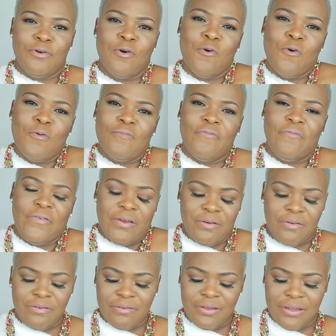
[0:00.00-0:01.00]
home
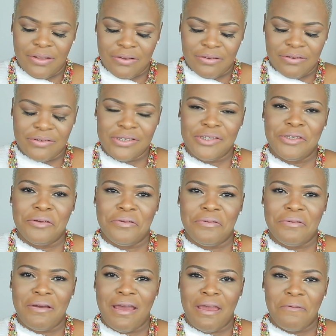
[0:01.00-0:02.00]
feel, you know,
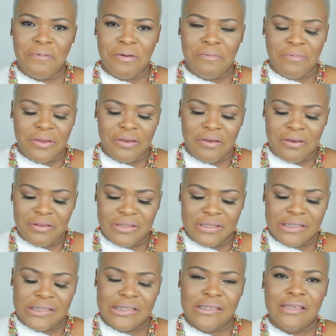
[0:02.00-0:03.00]
so I went with
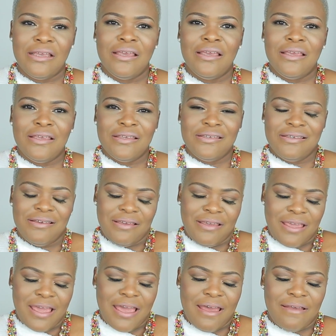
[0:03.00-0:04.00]
curtains. So
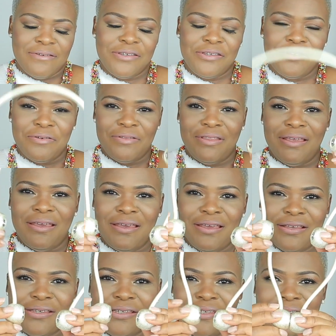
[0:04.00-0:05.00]
yeah, so
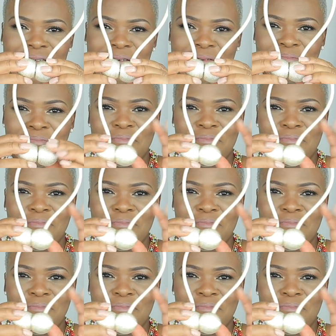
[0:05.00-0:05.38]
this